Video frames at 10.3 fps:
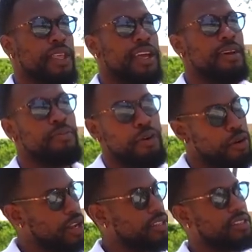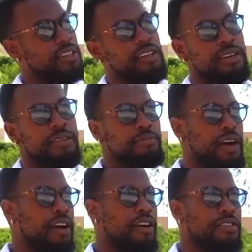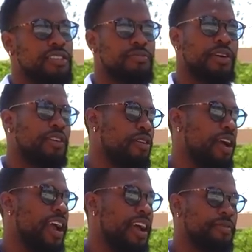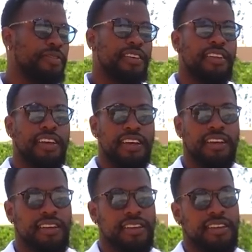and pour it into my arts and my crafts, and uh,